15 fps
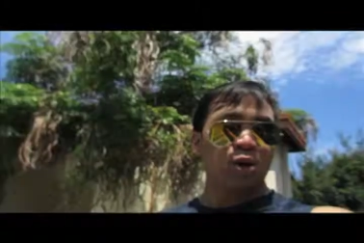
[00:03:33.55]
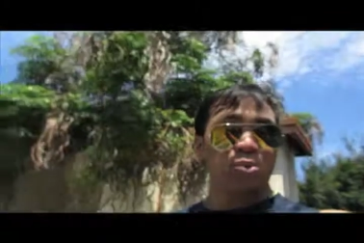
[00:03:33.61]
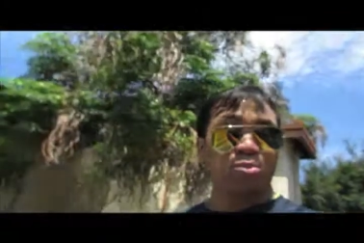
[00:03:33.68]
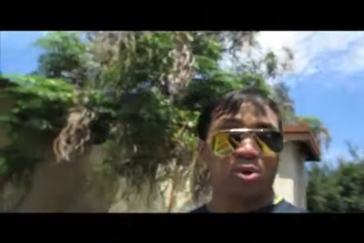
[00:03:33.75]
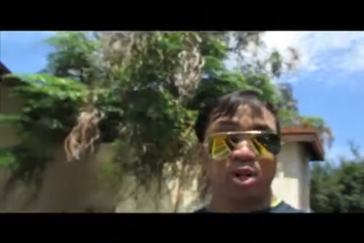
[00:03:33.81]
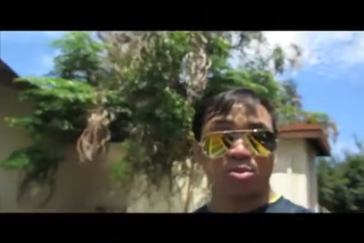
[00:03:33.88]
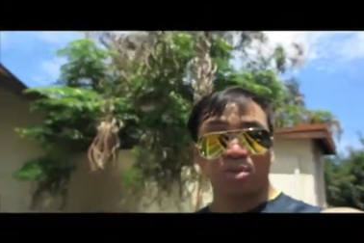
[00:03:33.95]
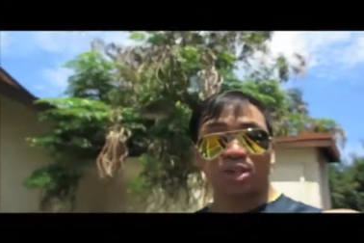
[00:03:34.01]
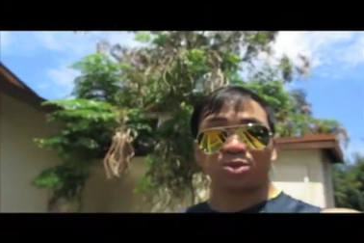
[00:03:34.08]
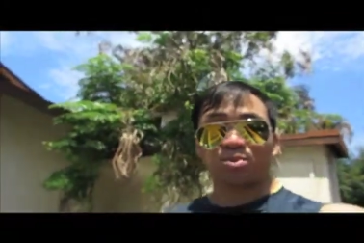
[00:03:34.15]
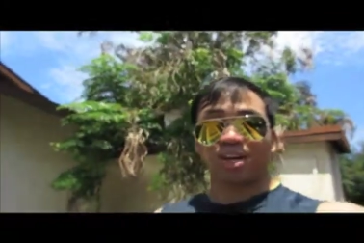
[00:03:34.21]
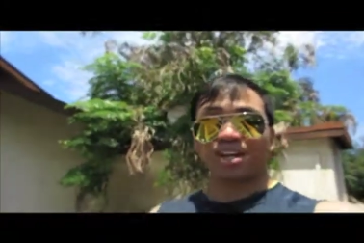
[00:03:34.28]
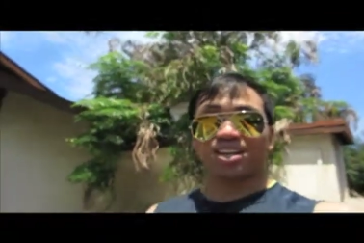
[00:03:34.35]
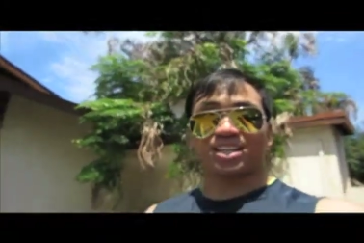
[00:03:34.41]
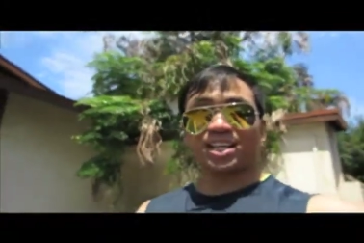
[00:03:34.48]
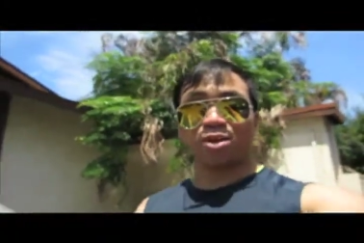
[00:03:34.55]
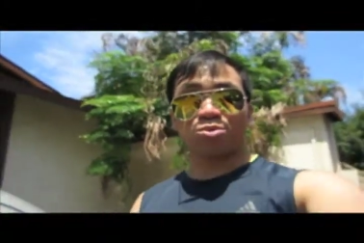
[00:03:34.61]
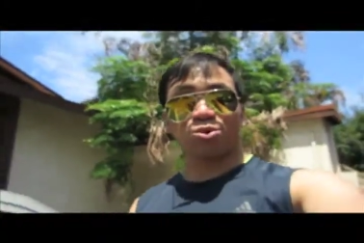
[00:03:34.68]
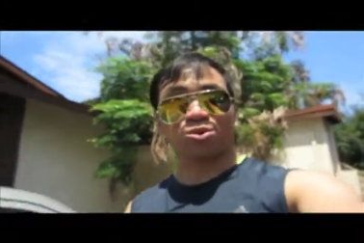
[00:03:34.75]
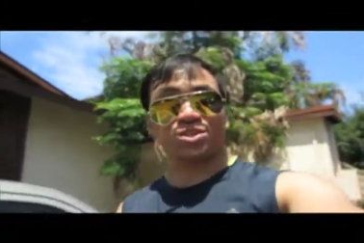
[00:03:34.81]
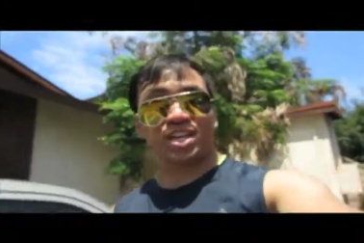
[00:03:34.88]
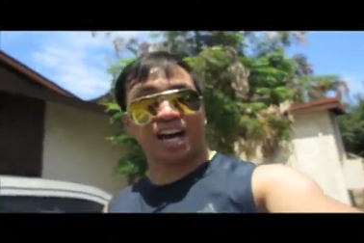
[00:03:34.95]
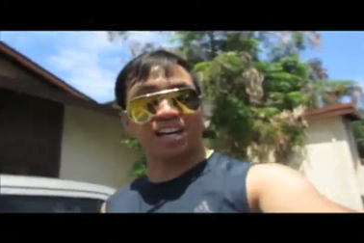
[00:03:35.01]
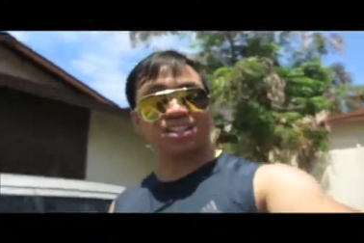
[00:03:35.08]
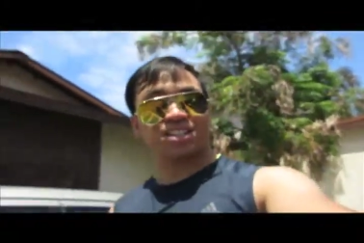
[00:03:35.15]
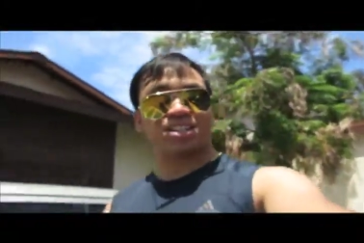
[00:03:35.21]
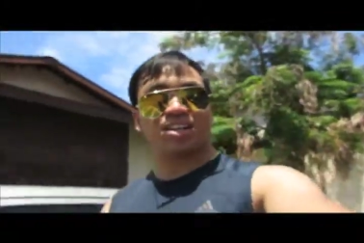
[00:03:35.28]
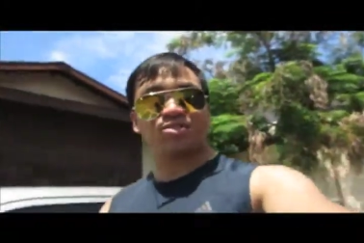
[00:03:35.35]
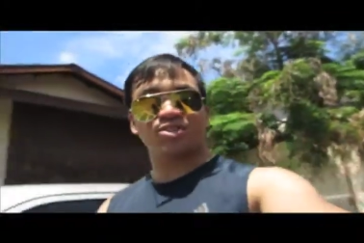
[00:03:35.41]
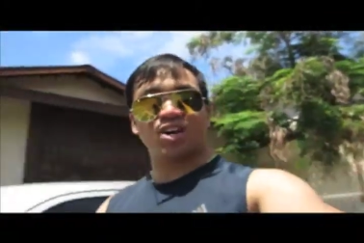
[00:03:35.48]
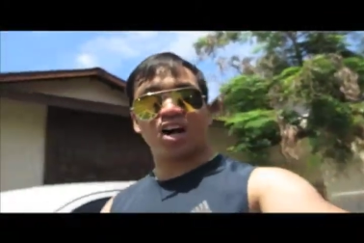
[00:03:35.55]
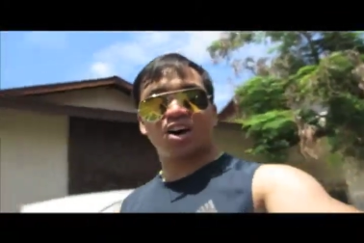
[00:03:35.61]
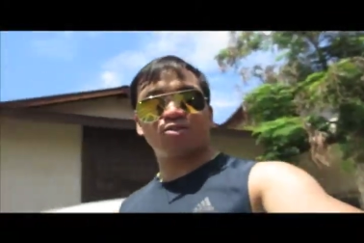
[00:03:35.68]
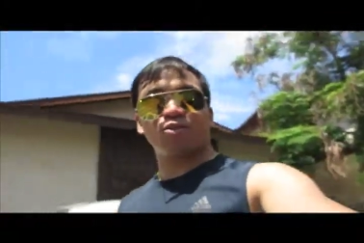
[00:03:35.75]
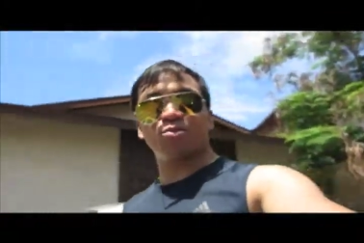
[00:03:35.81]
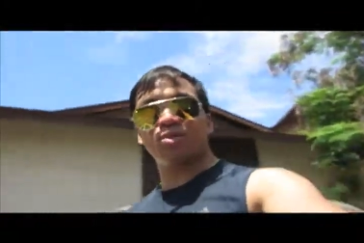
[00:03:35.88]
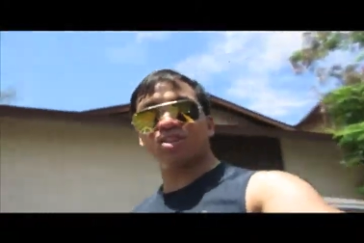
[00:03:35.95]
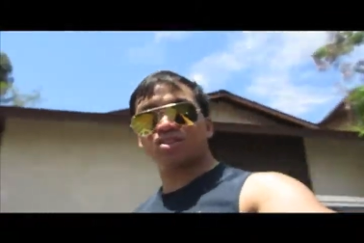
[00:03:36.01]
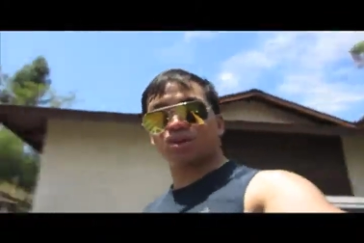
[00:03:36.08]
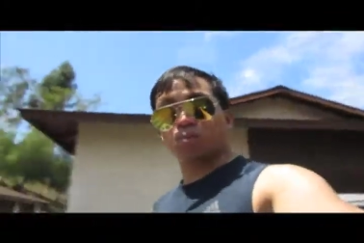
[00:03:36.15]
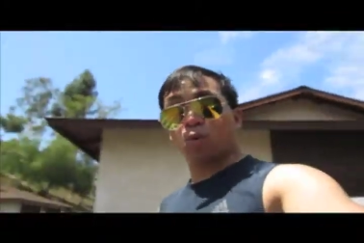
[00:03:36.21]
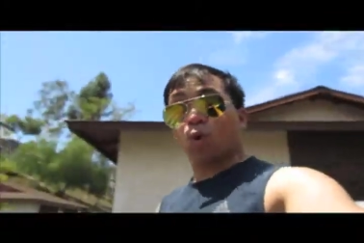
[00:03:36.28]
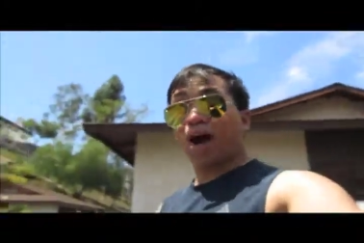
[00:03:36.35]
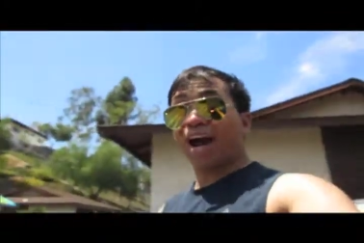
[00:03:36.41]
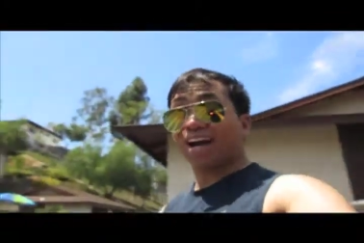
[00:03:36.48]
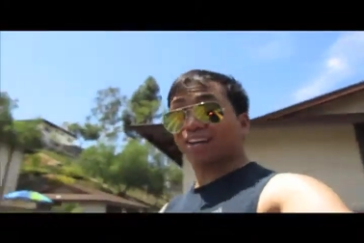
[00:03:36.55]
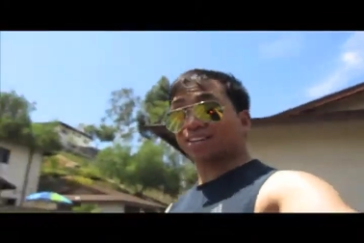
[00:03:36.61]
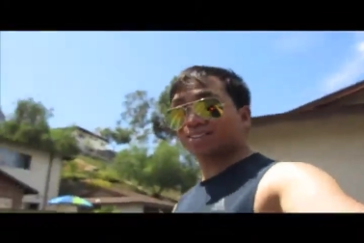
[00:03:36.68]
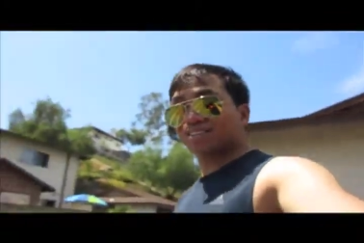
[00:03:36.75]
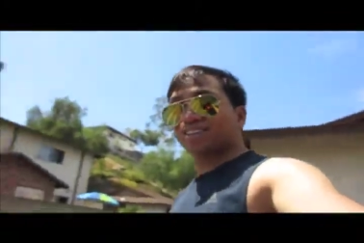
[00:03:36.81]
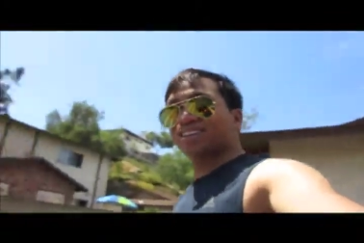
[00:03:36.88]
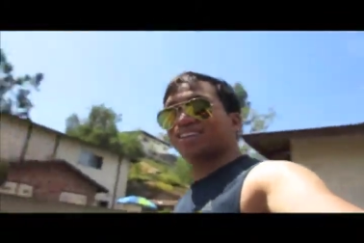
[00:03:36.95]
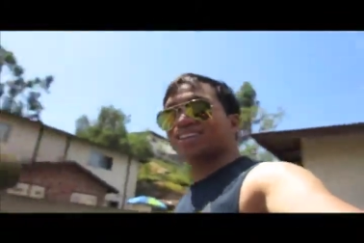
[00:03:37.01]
Pretty much my neighbor was kind enough to offer me some wax.